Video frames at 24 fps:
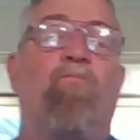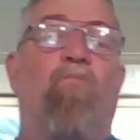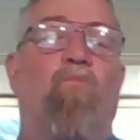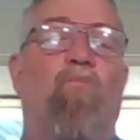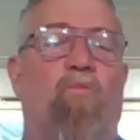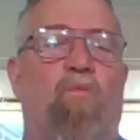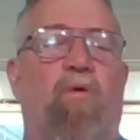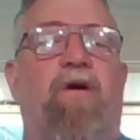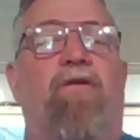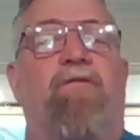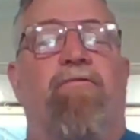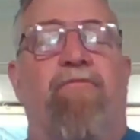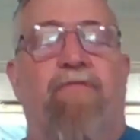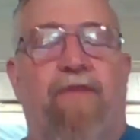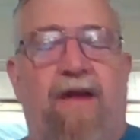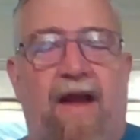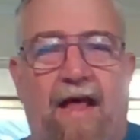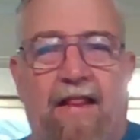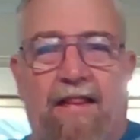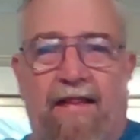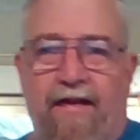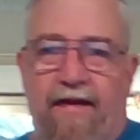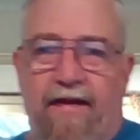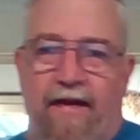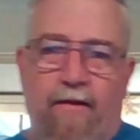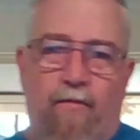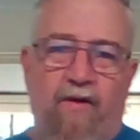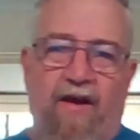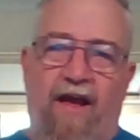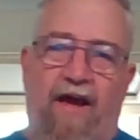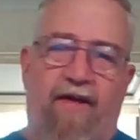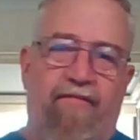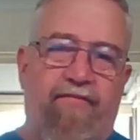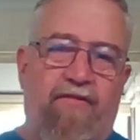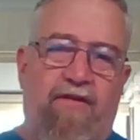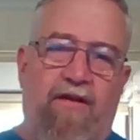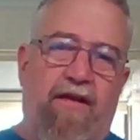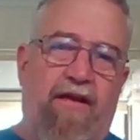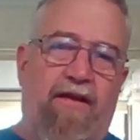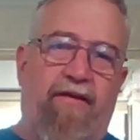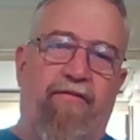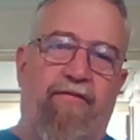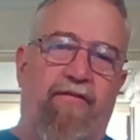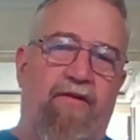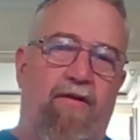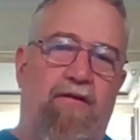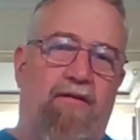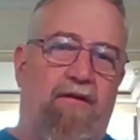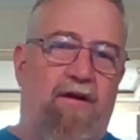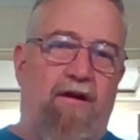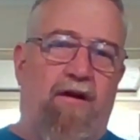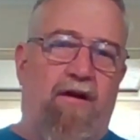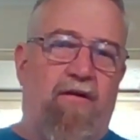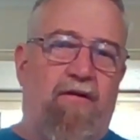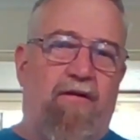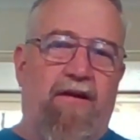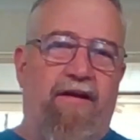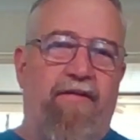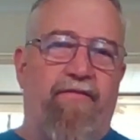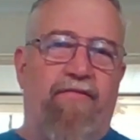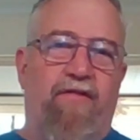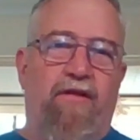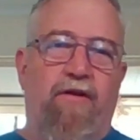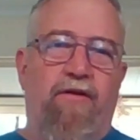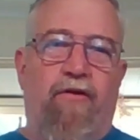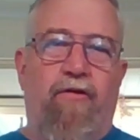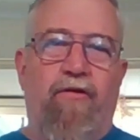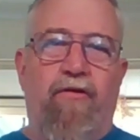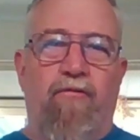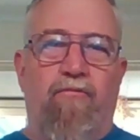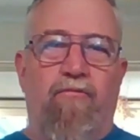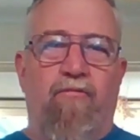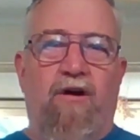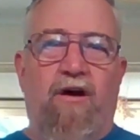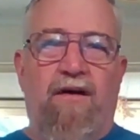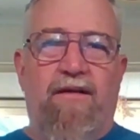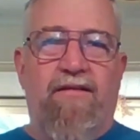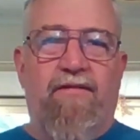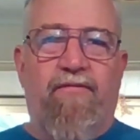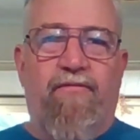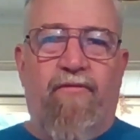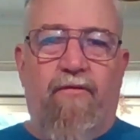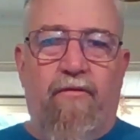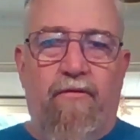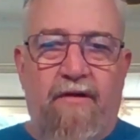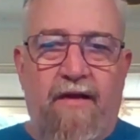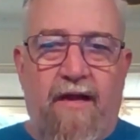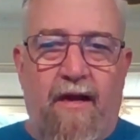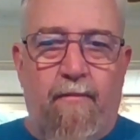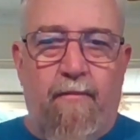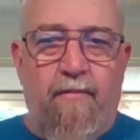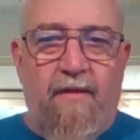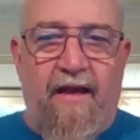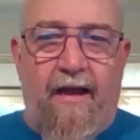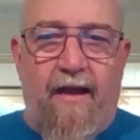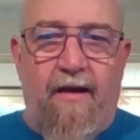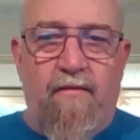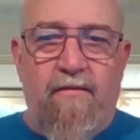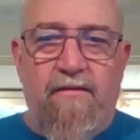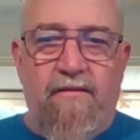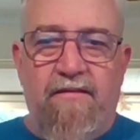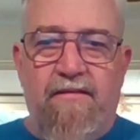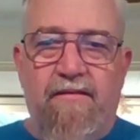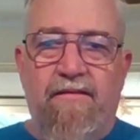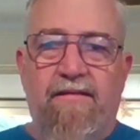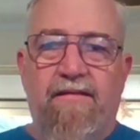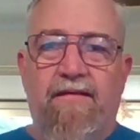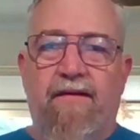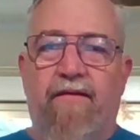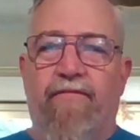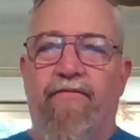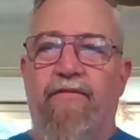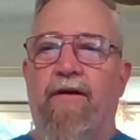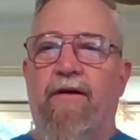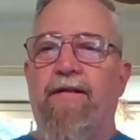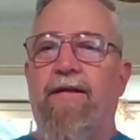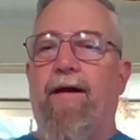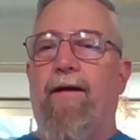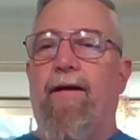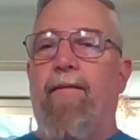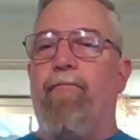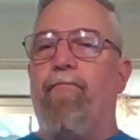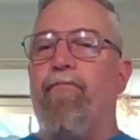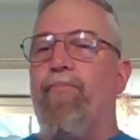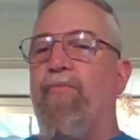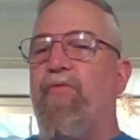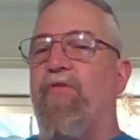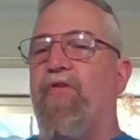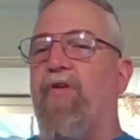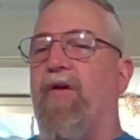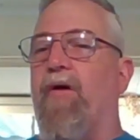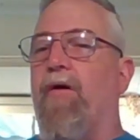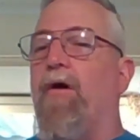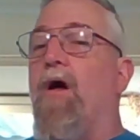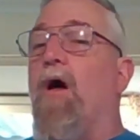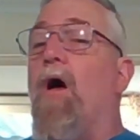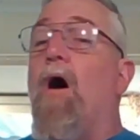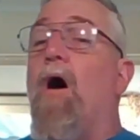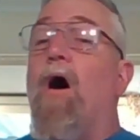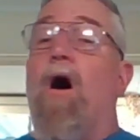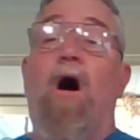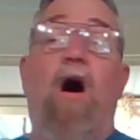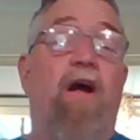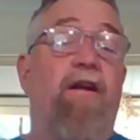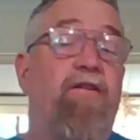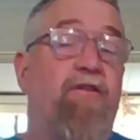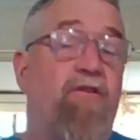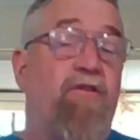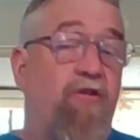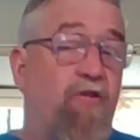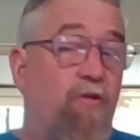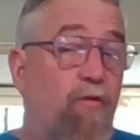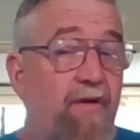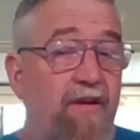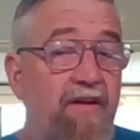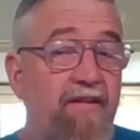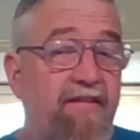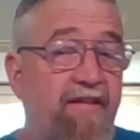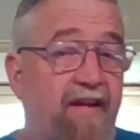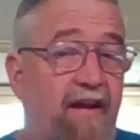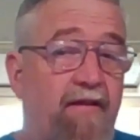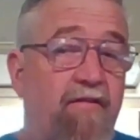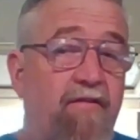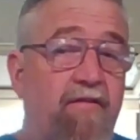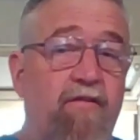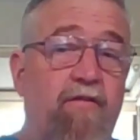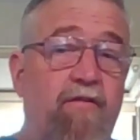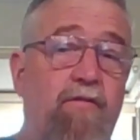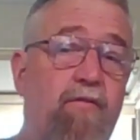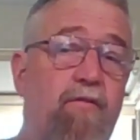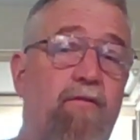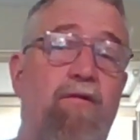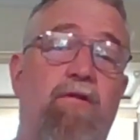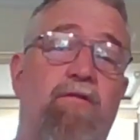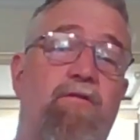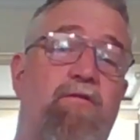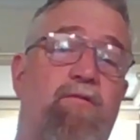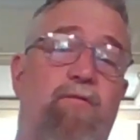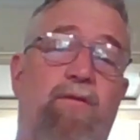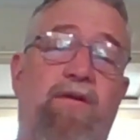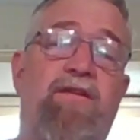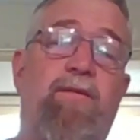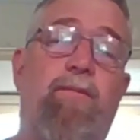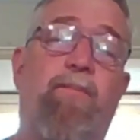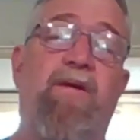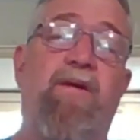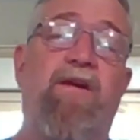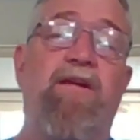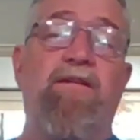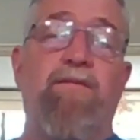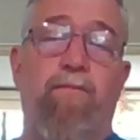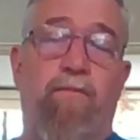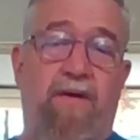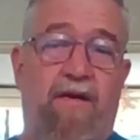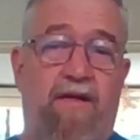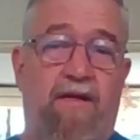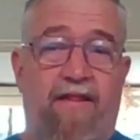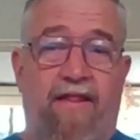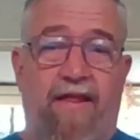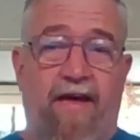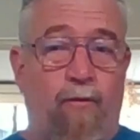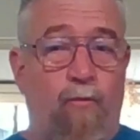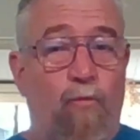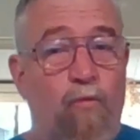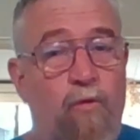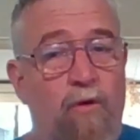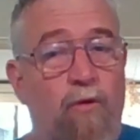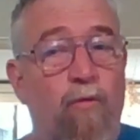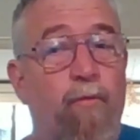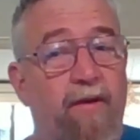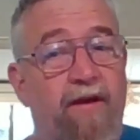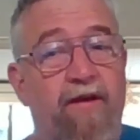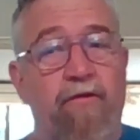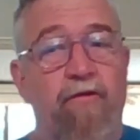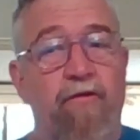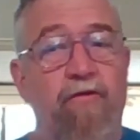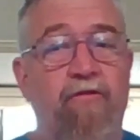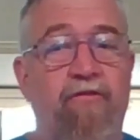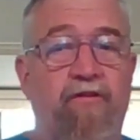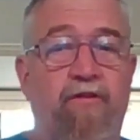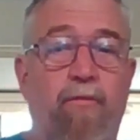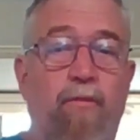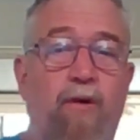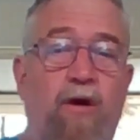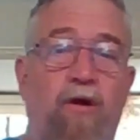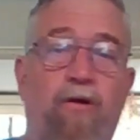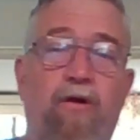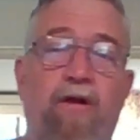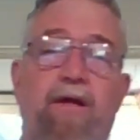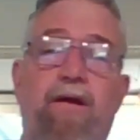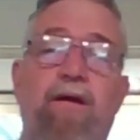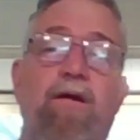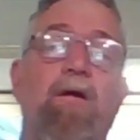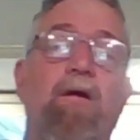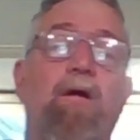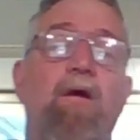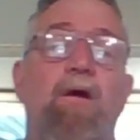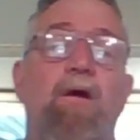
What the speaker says: Where in reality we have to leave the dough to rise for a couple of hours and stuff like that. So I do intend to do those recipes, but they will be YouTube only,